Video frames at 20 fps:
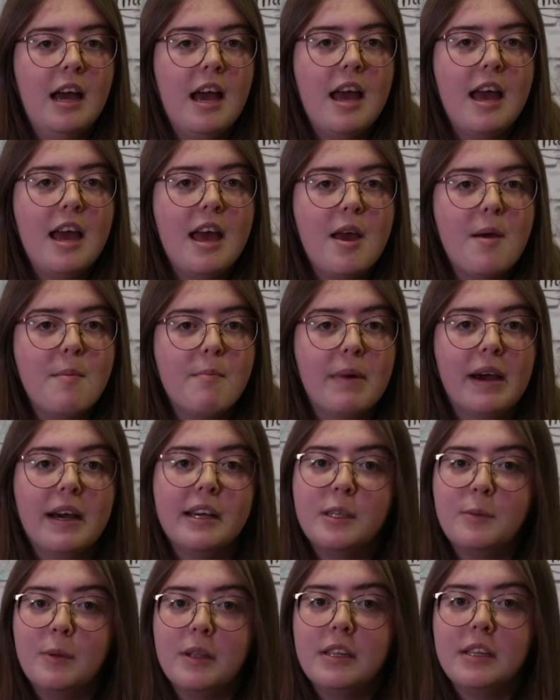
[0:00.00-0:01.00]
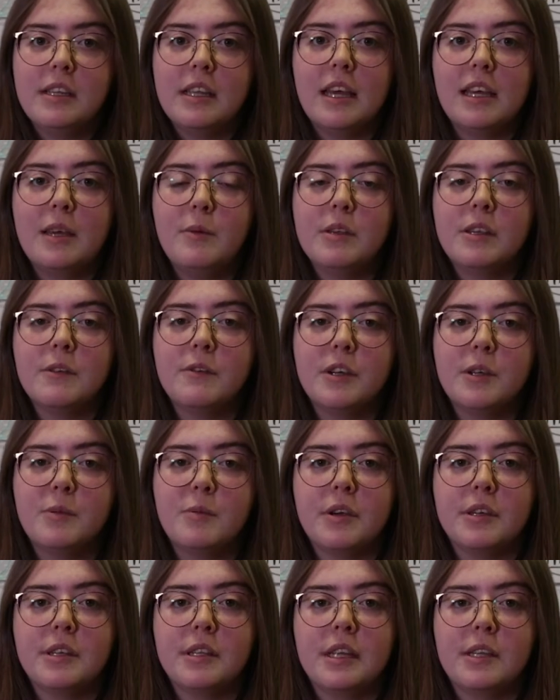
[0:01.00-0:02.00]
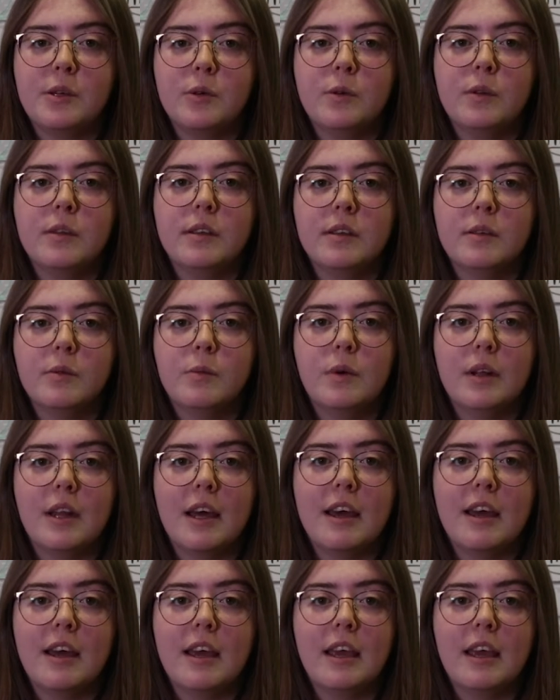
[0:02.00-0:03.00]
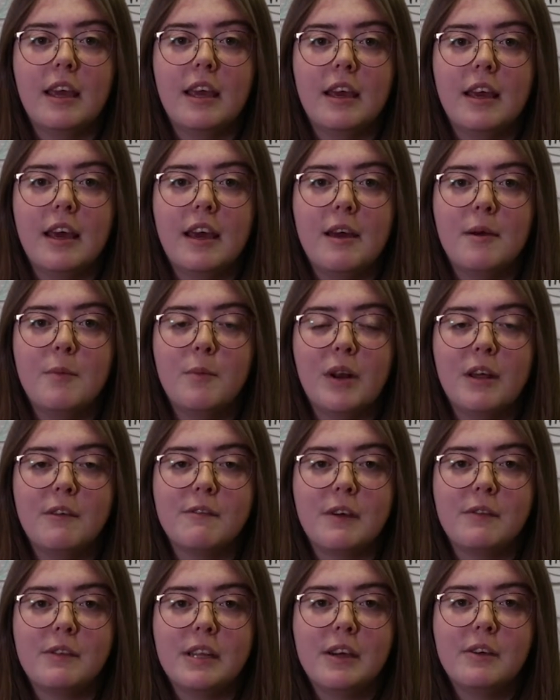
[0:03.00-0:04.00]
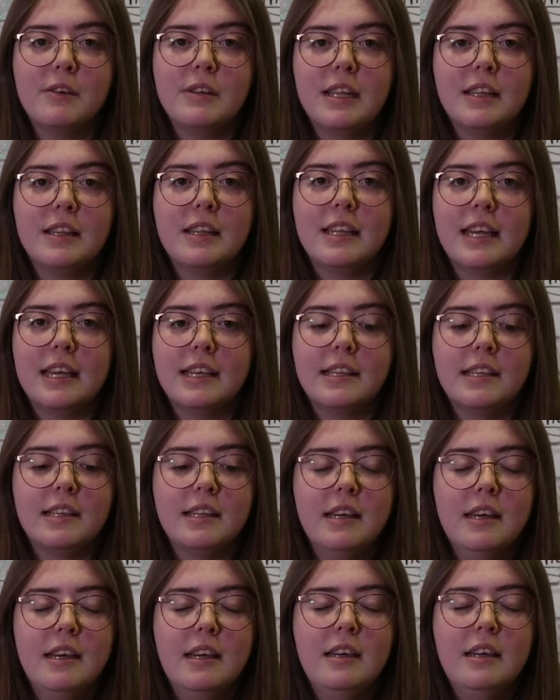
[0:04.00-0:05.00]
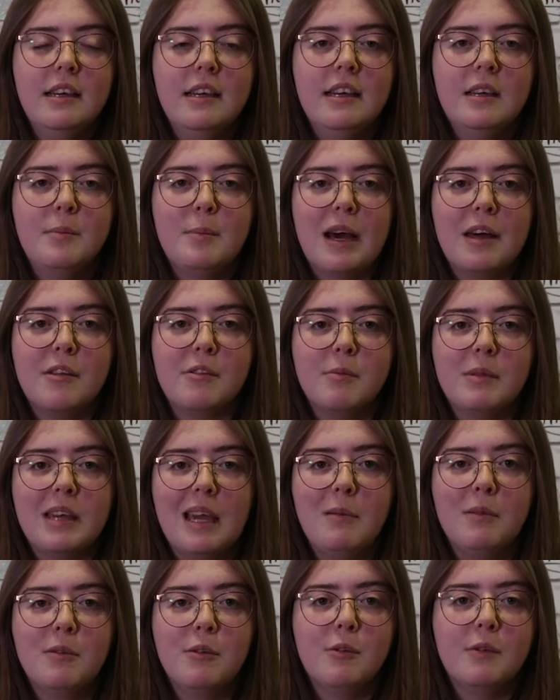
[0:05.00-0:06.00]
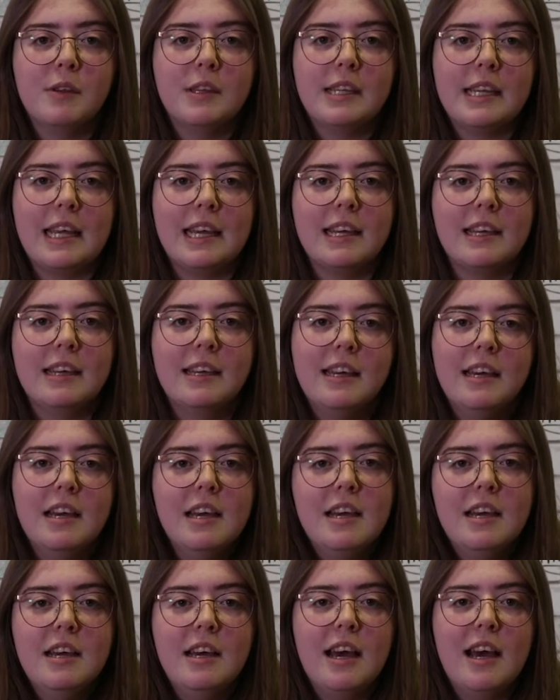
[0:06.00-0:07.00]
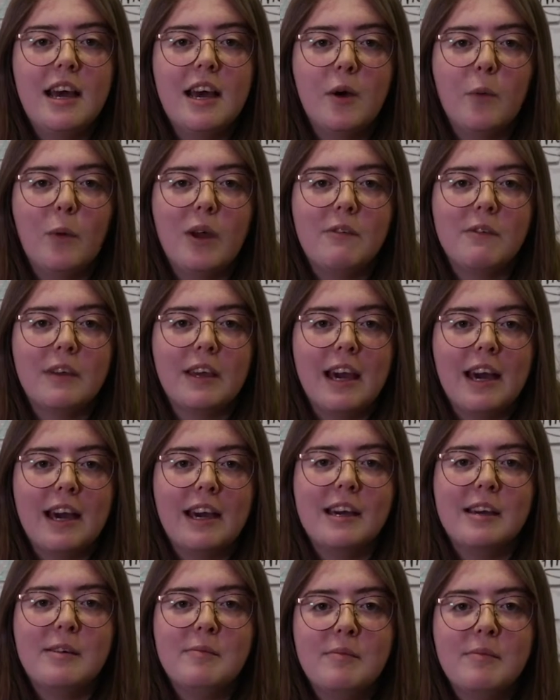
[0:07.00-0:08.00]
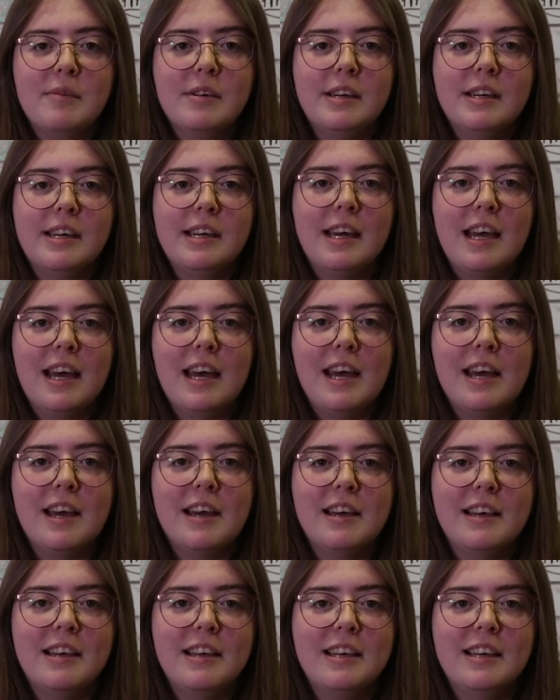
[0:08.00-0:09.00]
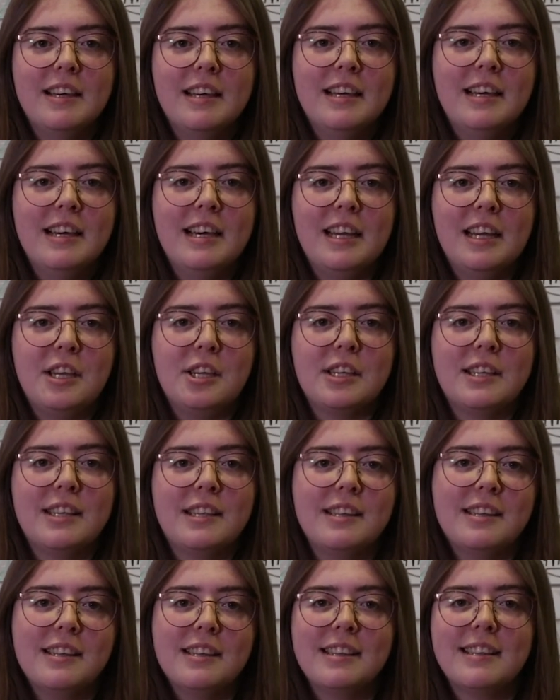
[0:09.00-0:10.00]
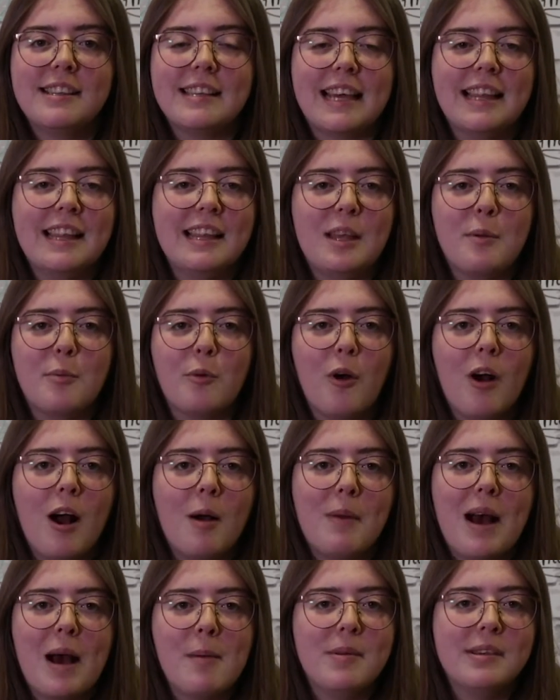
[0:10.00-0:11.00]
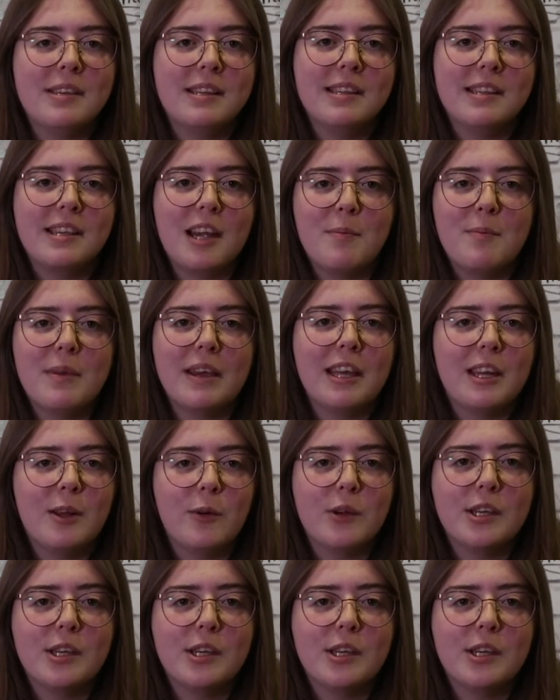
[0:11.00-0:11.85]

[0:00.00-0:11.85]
Uh, my husband, uh, he was the first person I told when I, uh, when I found out, did the test. Bathroom came through the stick, uh, waving it at him, uh, and he just silently brought up Amazon and started making a